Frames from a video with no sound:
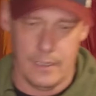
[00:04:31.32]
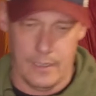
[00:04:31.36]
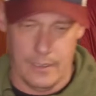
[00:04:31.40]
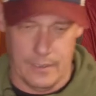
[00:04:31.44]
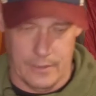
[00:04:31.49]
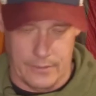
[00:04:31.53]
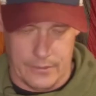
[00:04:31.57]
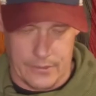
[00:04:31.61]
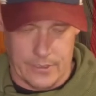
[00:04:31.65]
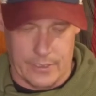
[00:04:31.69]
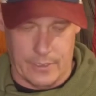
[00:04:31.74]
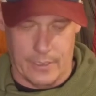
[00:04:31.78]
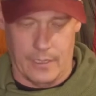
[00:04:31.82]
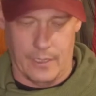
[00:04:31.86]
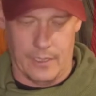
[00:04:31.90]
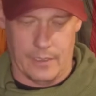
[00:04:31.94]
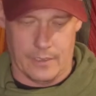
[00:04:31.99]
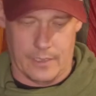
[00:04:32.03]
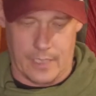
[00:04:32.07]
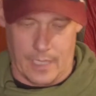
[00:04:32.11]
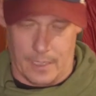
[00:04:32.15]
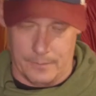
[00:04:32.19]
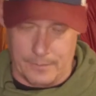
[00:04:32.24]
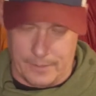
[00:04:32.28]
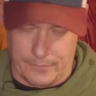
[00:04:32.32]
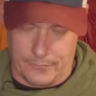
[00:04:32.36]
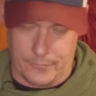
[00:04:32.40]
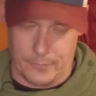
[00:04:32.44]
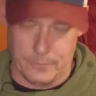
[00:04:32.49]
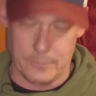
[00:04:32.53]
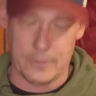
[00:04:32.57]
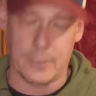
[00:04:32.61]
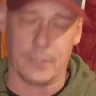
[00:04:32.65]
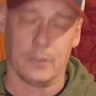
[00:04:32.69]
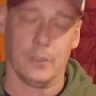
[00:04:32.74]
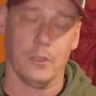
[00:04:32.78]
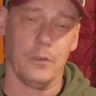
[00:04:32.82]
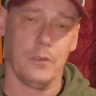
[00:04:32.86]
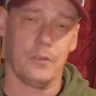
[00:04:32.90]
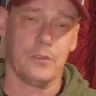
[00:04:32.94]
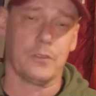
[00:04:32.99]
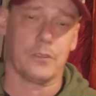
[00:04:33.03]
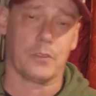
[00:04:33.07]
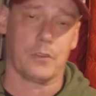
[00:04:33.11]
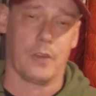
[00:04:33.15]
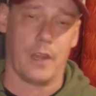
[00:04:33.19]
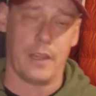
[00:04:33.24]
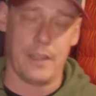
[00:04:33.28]
is uh, coming from
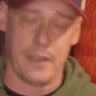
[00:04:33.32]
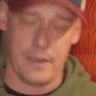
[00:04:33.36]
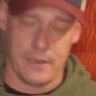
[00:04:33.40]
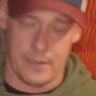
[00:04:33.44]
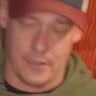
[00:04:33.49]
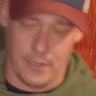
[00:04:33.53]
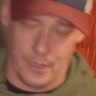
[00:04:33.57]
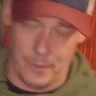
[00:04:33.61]
Duluth Trading